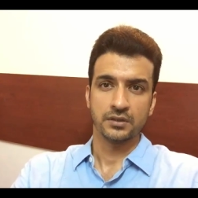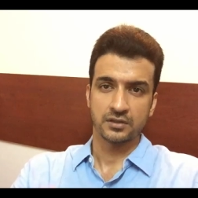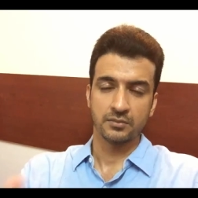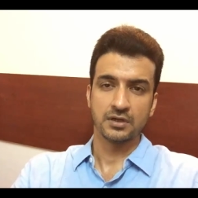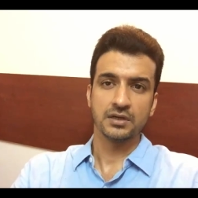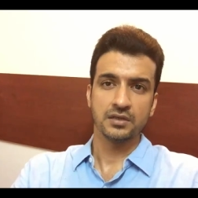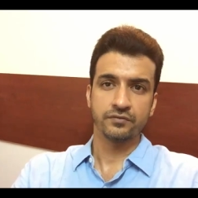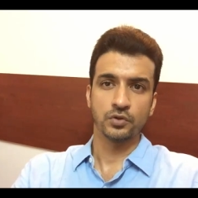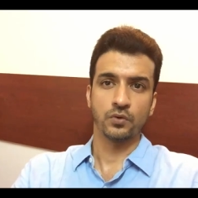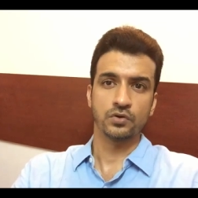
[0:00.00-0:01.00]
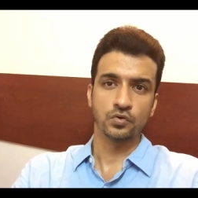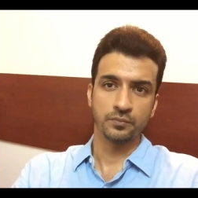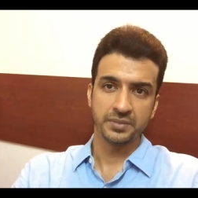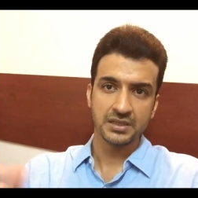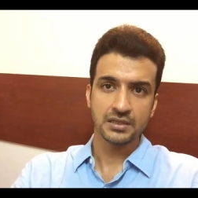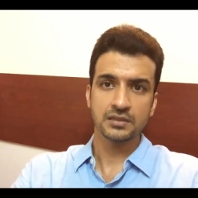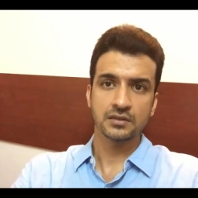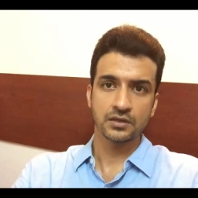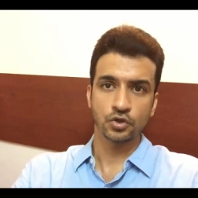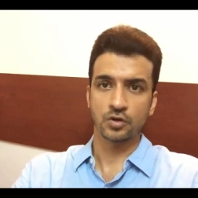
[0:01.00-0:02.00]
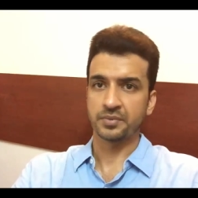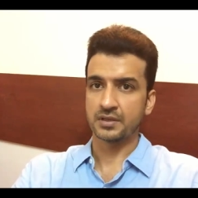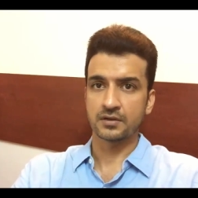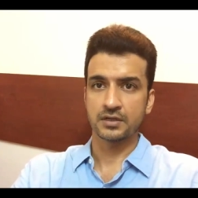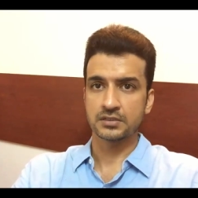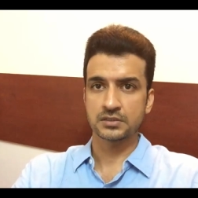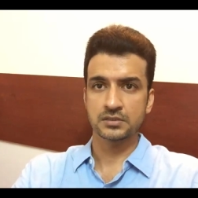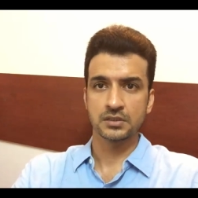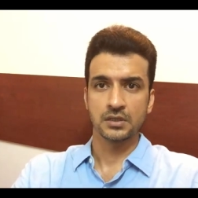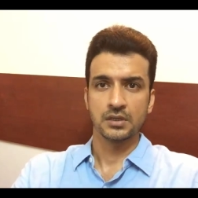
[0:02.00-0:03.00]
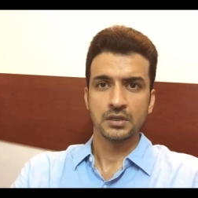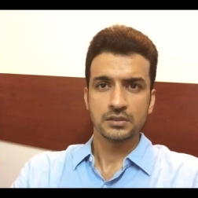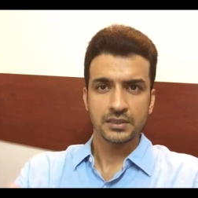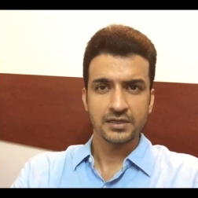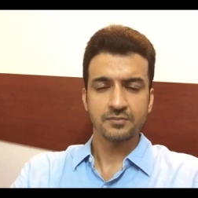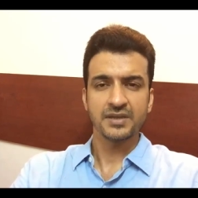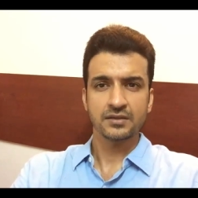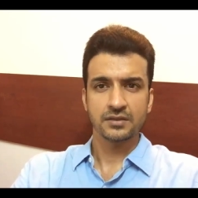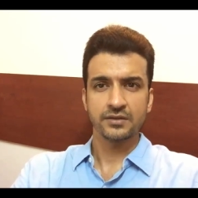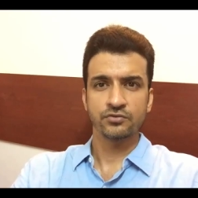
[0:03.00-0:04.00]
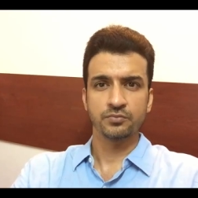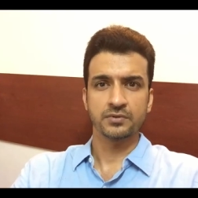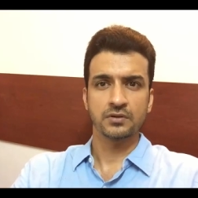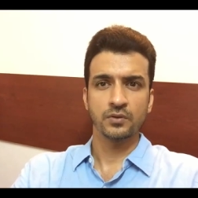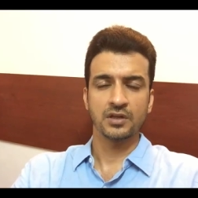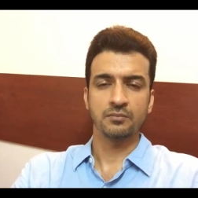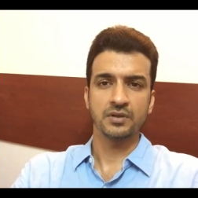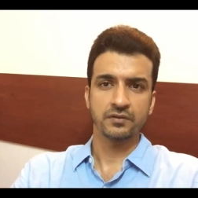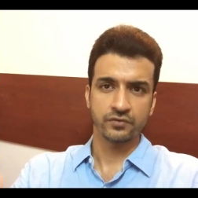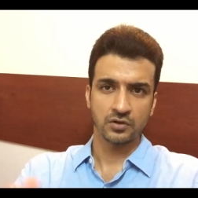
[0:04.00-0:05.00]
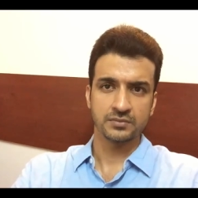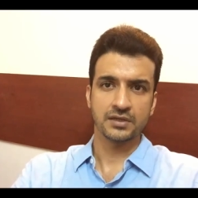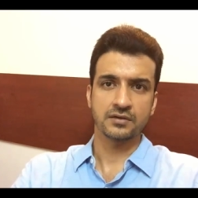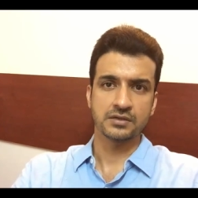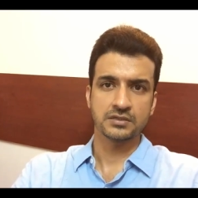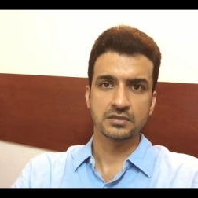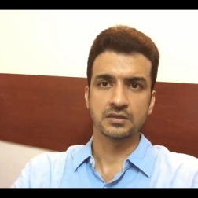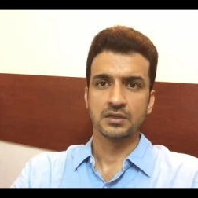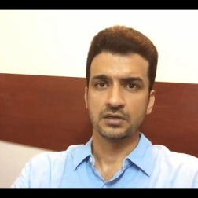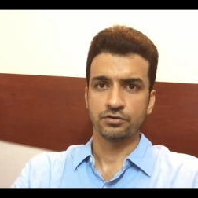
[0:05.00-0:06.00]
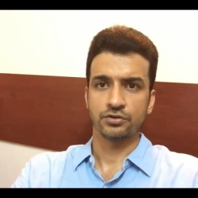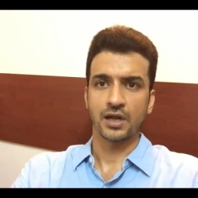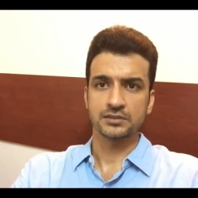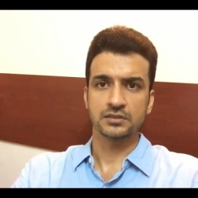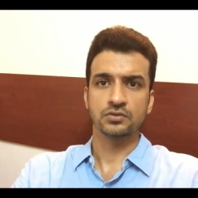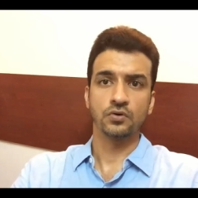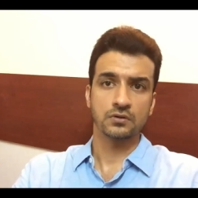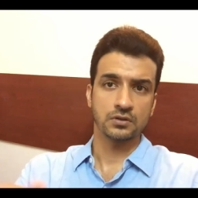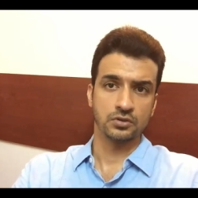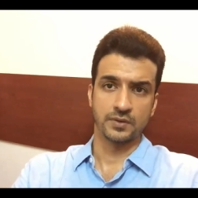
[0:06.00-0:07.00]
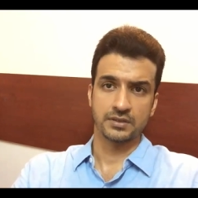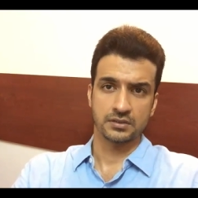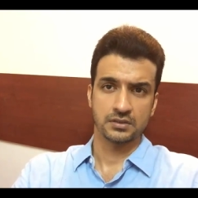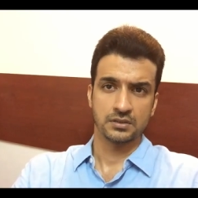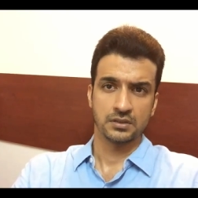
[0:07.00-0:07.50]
Similarly, if you want to be in the European region, then it makes sense to pursue an MBA from that region rather than go to the US.